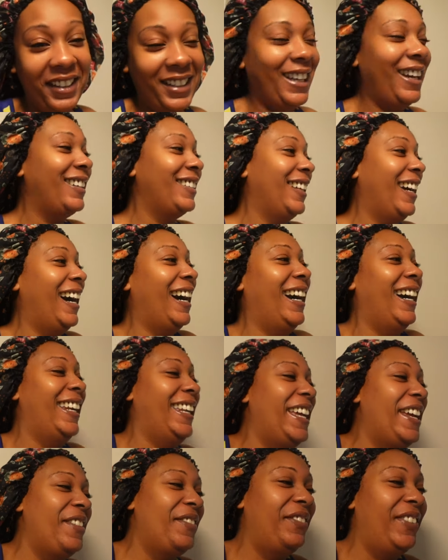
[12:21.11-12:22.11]
Y'all know how
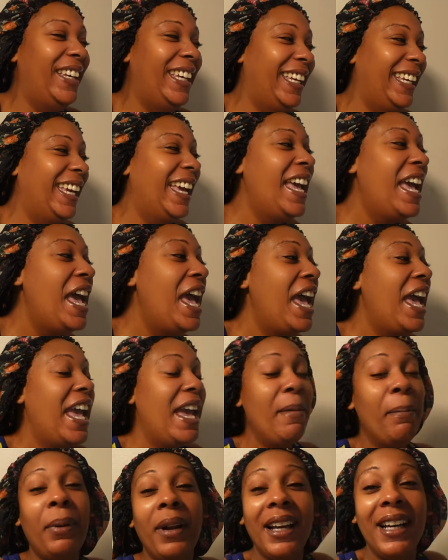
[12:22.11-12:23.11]
that be.
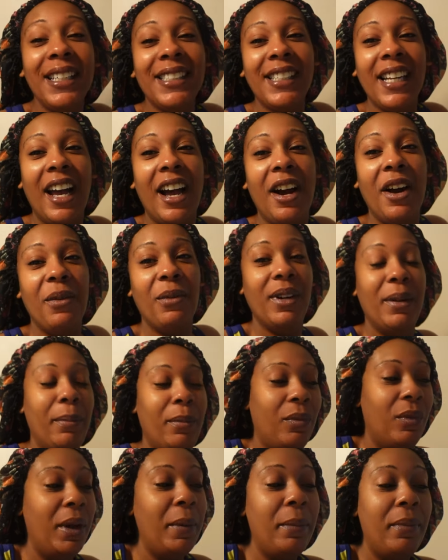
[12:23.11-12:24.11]
And plus, y'all,
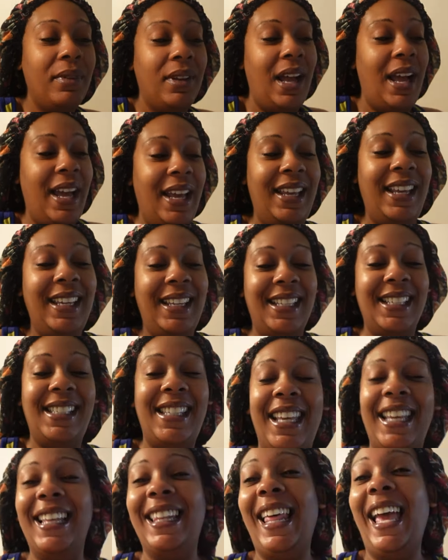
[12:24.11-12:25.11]
when I hate to
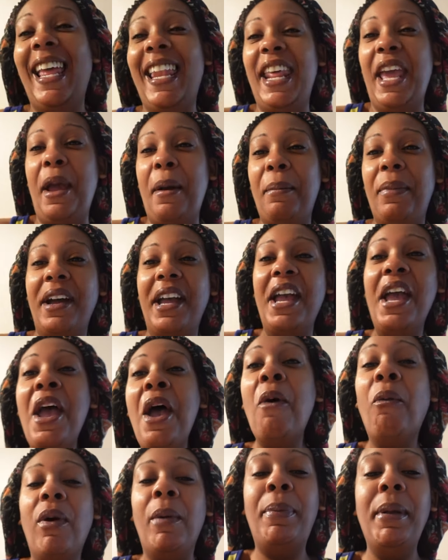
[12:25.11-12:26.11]
say it like that, but
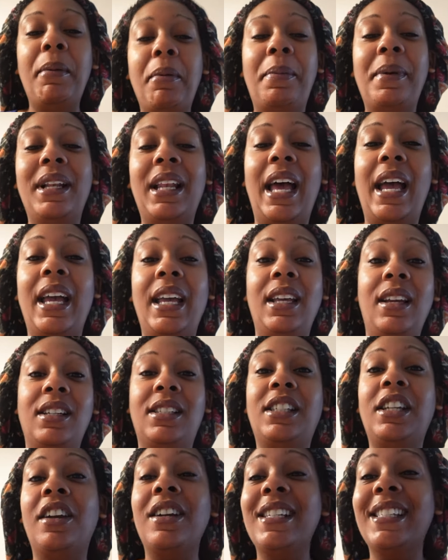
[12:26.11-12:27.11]
when people be like a
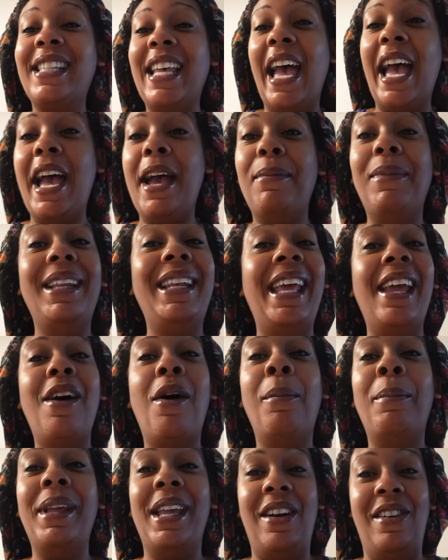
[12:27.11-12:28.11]
certain time and they
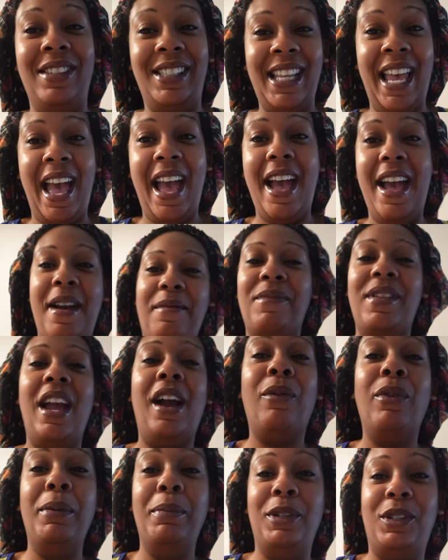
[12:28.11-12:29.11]
don't be on time,
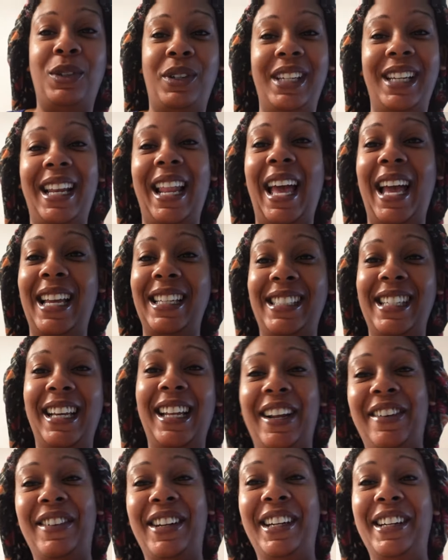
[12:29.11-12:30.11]
y'all read between the lines.
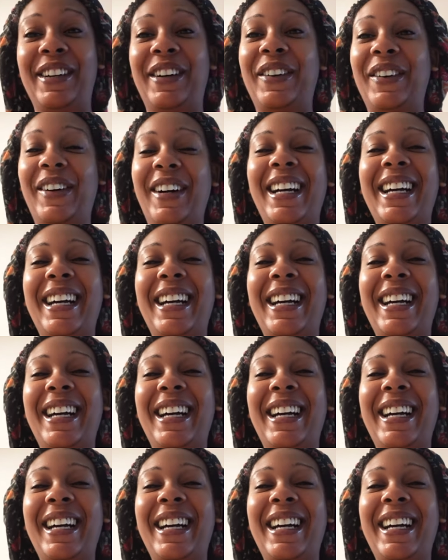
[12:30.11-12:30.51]
Y'all already know.